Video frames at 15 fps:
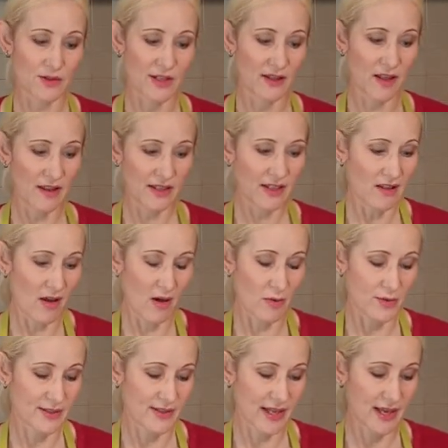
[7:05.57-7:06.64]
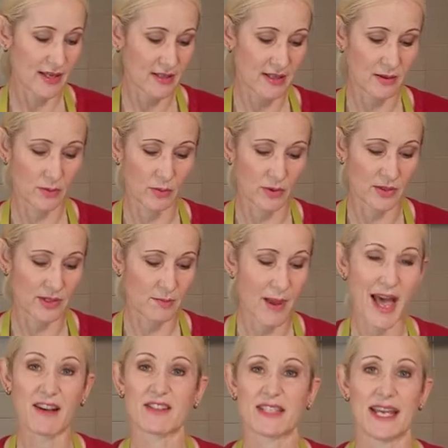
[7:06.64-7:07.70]
And I think the whole set was
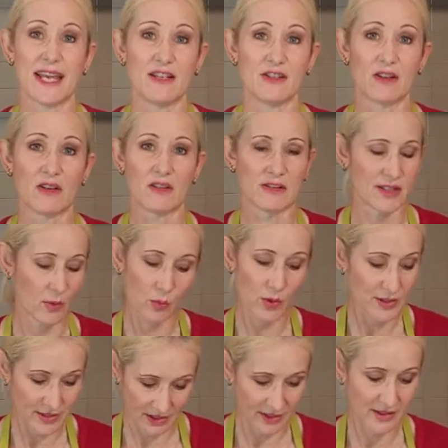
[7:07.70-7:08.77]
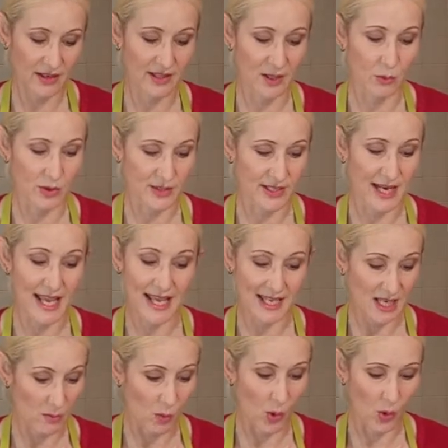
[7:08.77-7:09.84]
about $10. It certainly wasn't
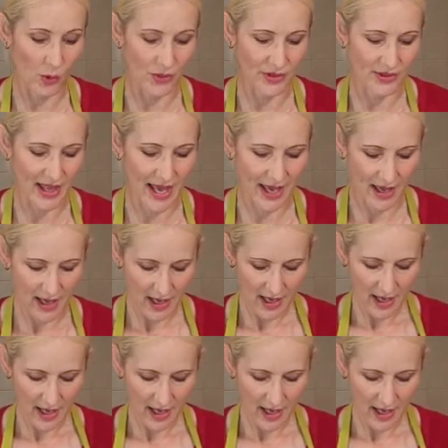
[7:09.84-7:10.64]
any more than that.